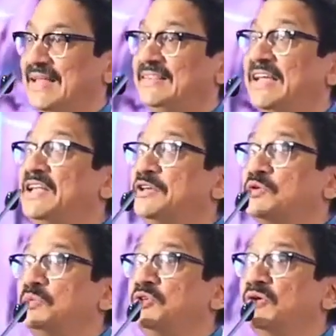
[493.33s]
that they need
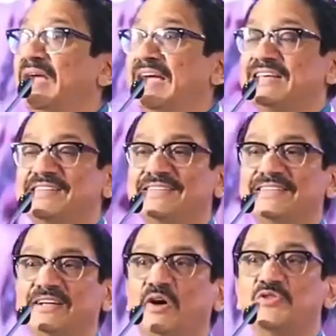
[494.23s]
to
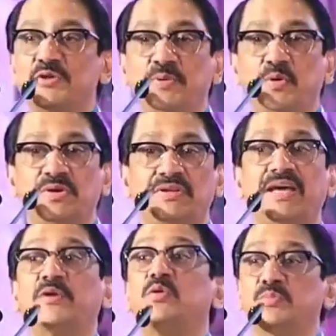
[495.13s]
donate, contribute
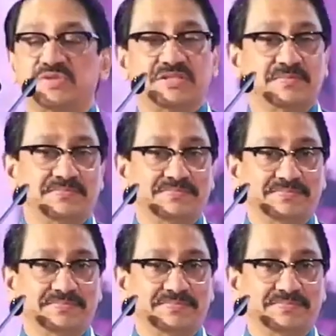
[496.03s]
their rooms